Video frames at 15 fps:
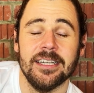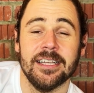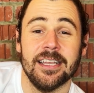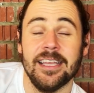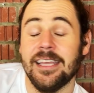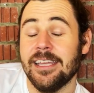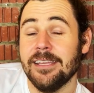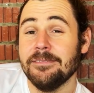
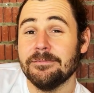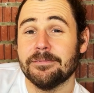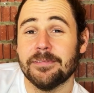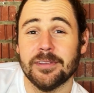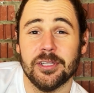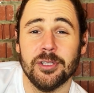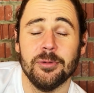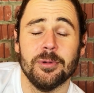If
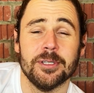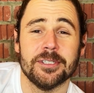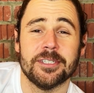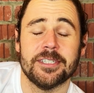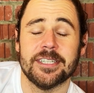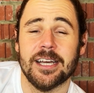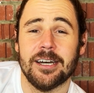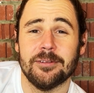you want to
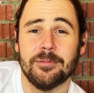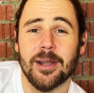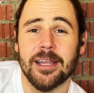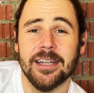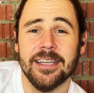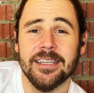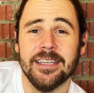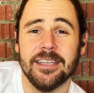start
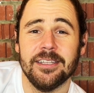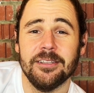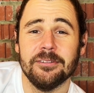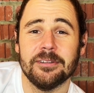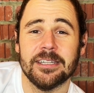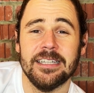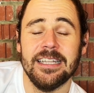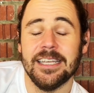running, you
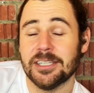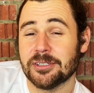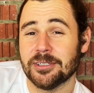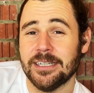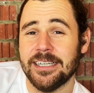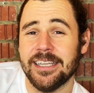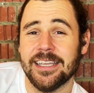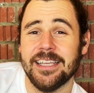can
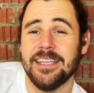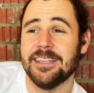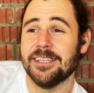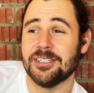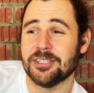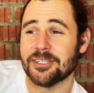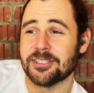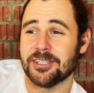literally either
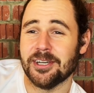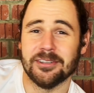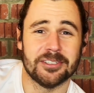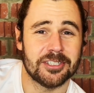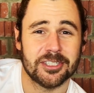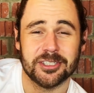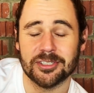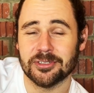just go
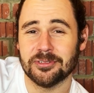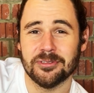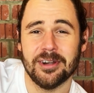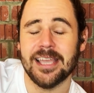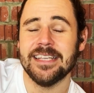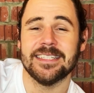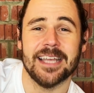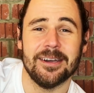
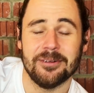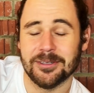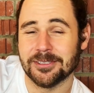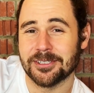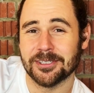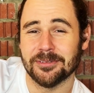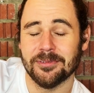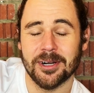straight out
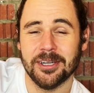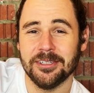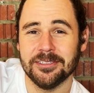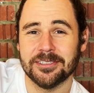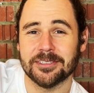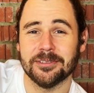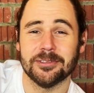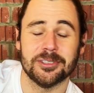onto the
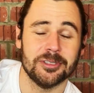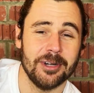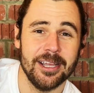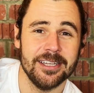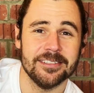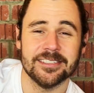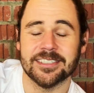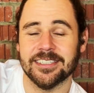roads or
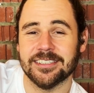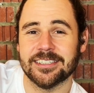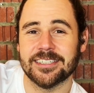trails and